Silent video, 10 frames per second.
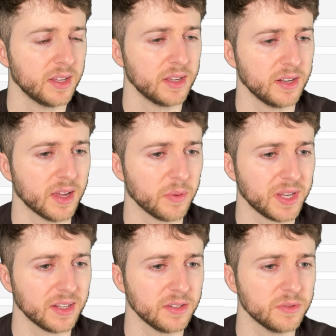Now we
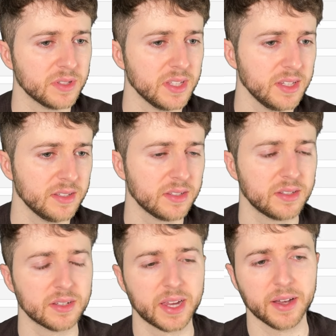can use these
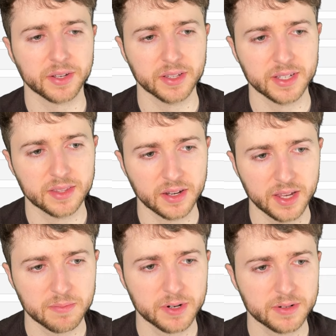to calculate the
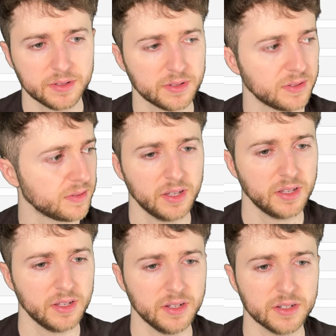neighbors.
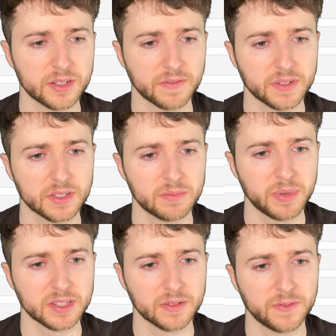You just have to
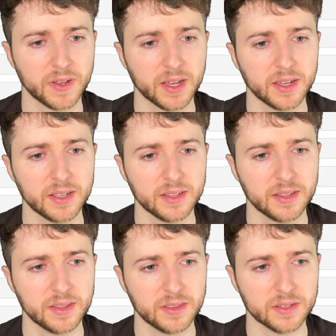specify
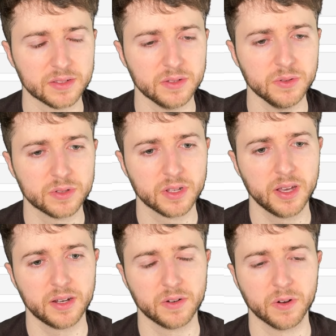this new
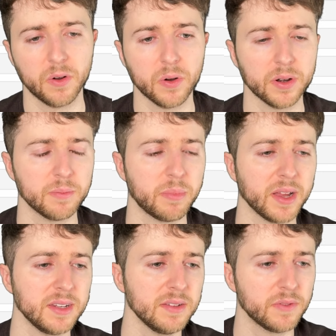slot, or by
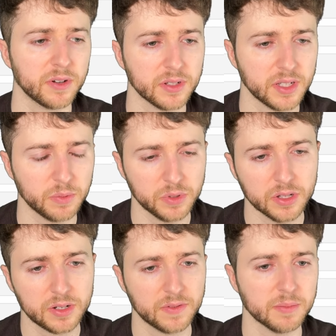default, it would
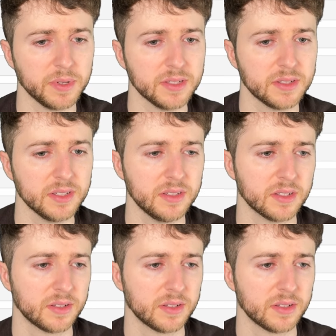look for PCs.